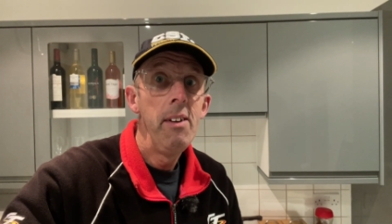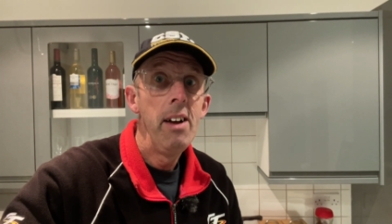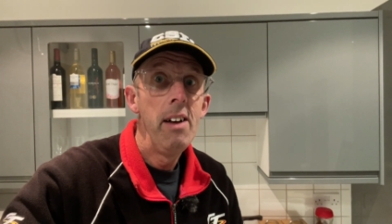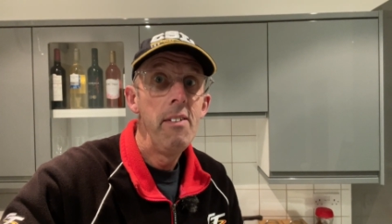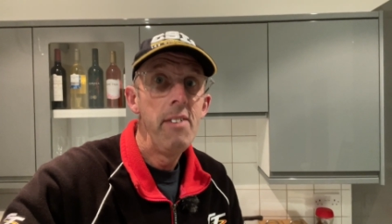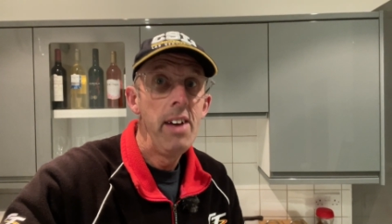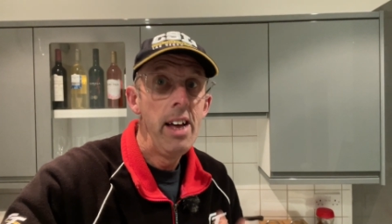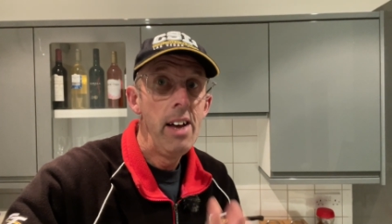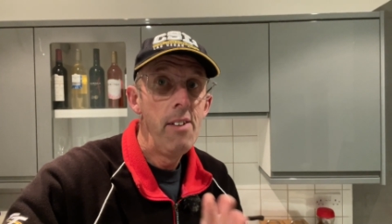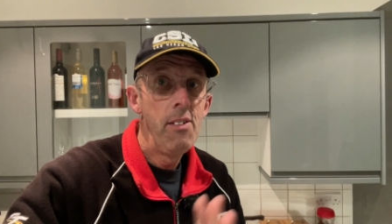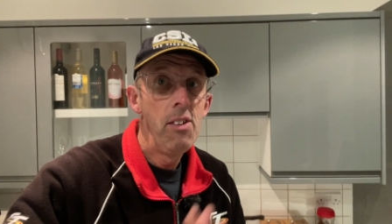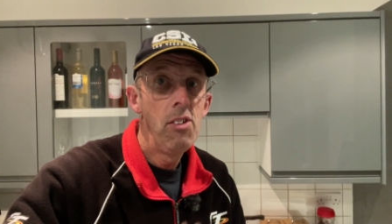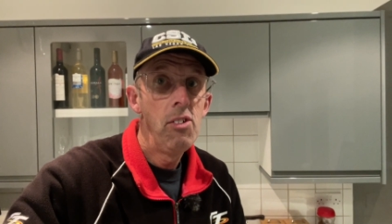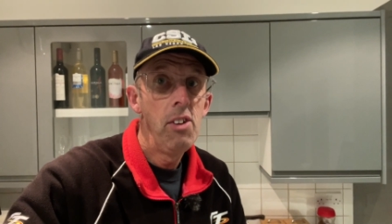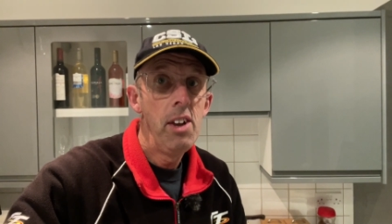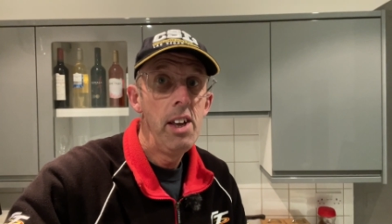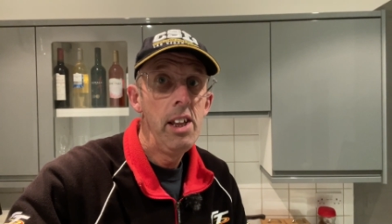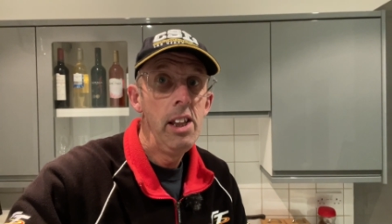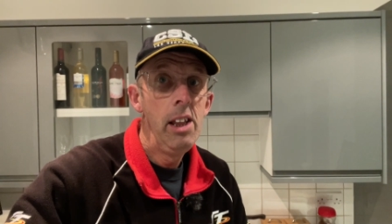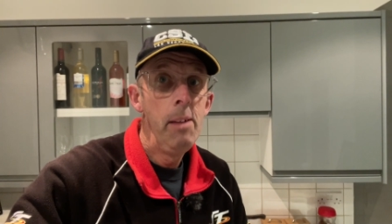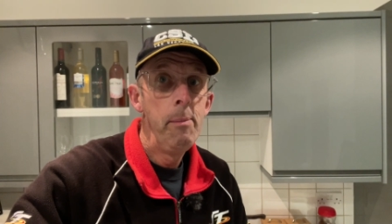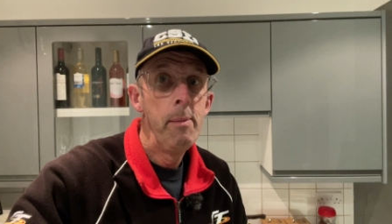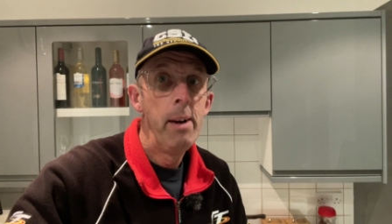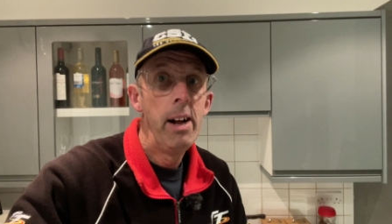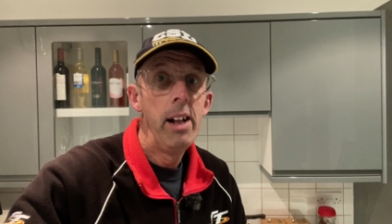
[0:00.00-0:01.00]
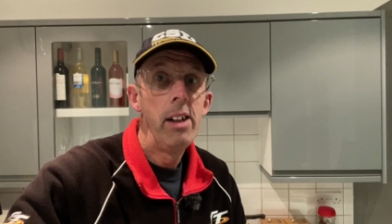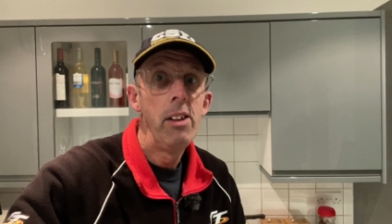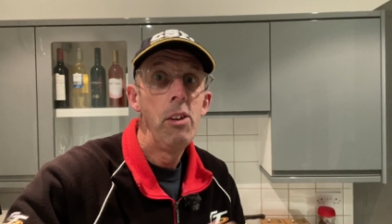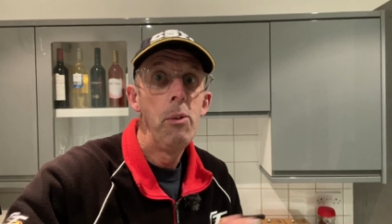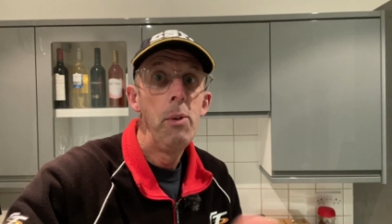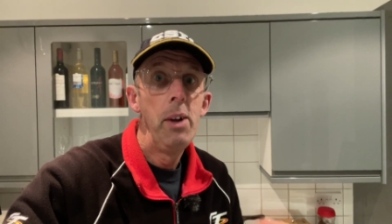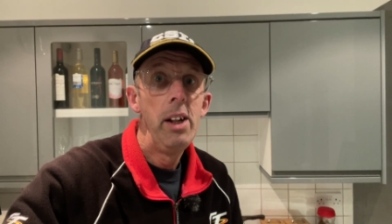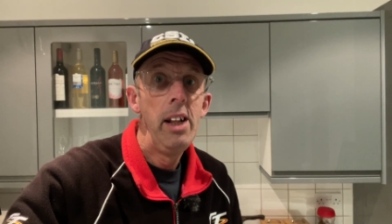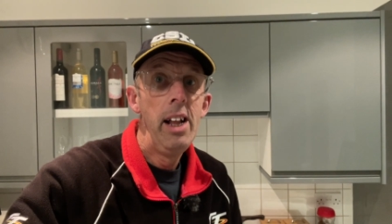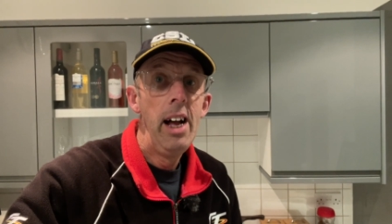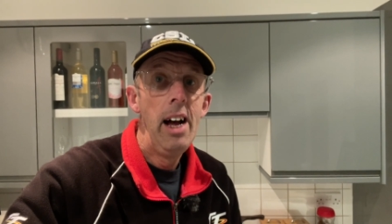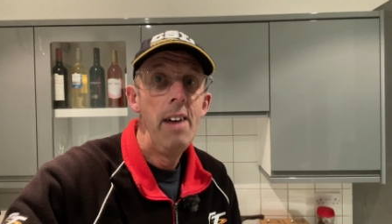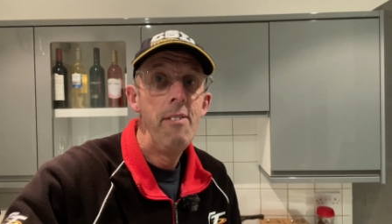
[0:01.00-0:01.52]
If I ever see them, I'll do
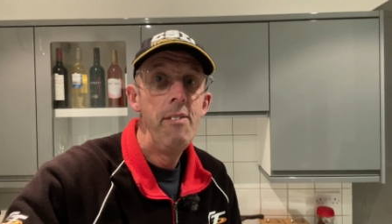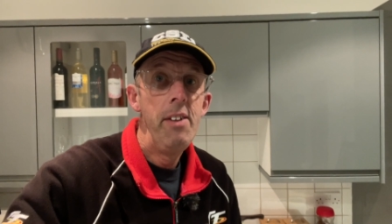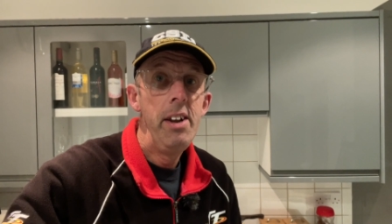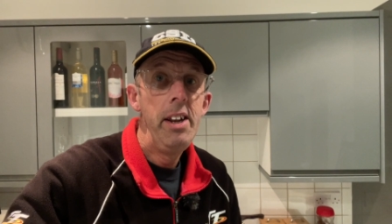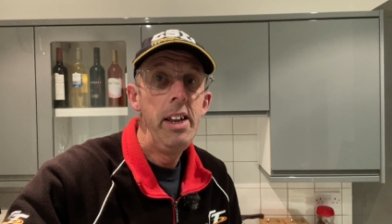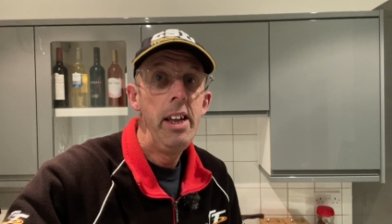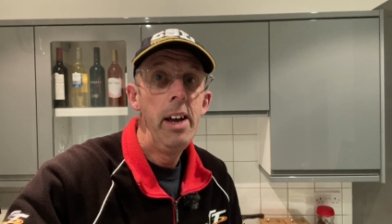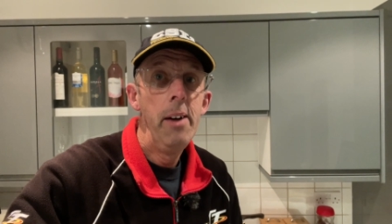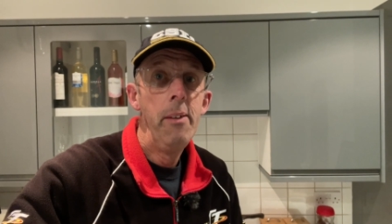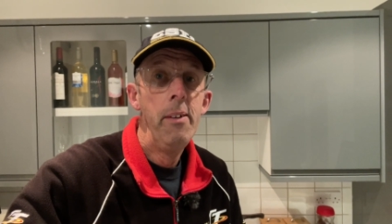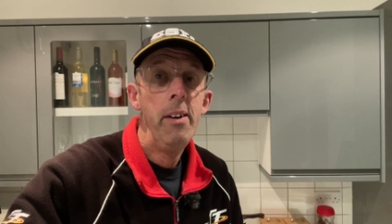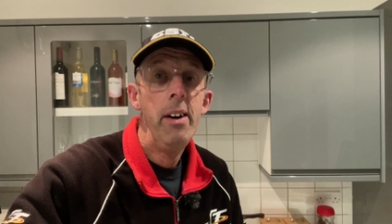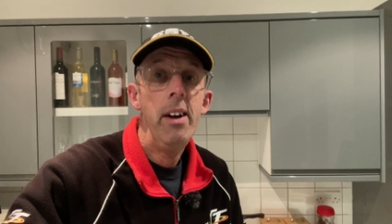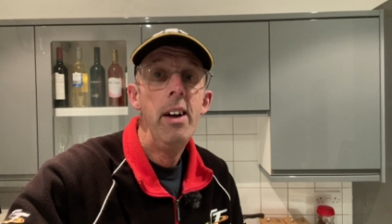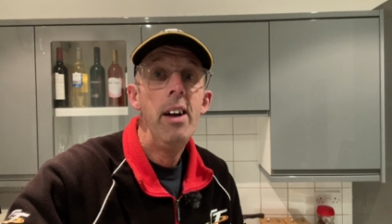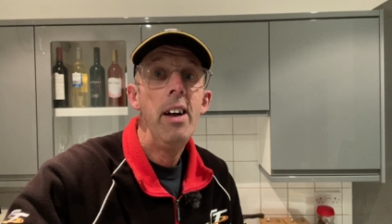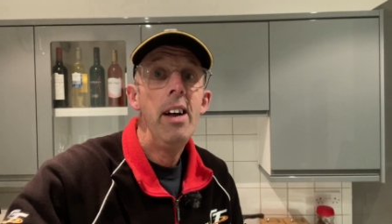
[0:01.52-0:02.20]
a live video.